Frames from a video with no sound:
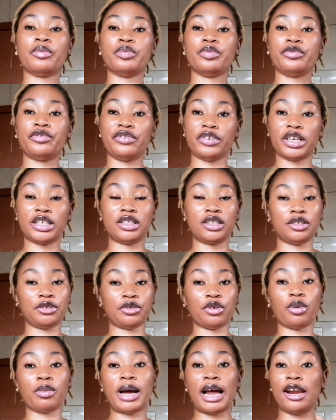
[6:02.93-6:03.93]
face
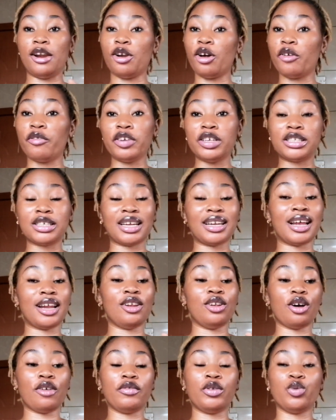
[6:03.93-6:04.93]
serum. I love it, and I
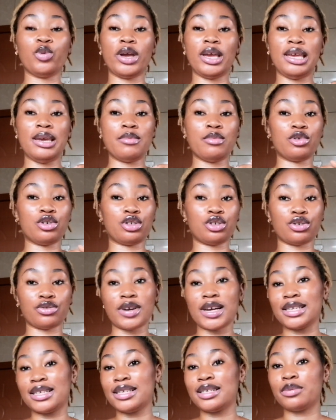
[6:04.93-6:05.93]
love the way it
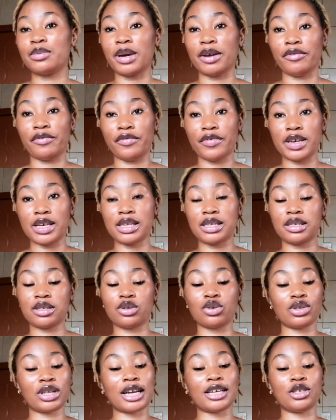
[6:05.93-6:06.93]
moisturizes my face.
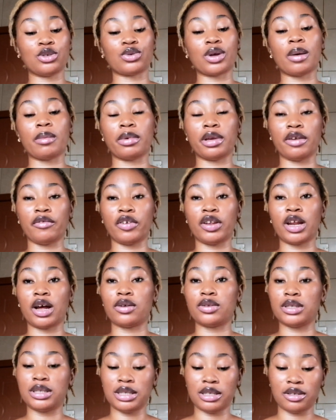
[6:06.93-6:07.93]
So that is why I'm giving
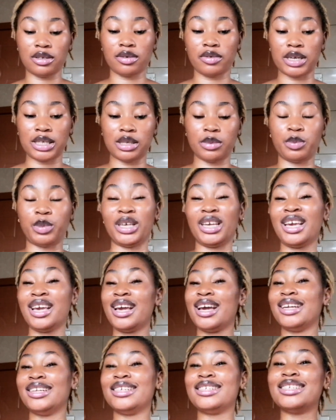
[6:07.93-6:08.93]
out this recipe.
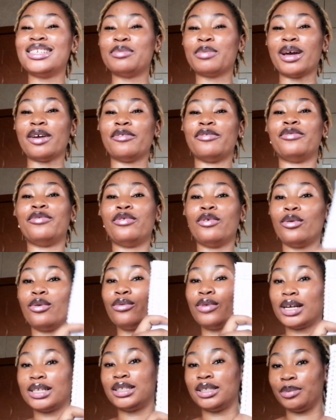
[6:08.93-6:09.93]
This is my
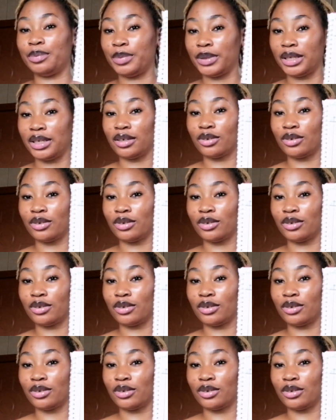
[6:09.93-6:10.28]
full recipe,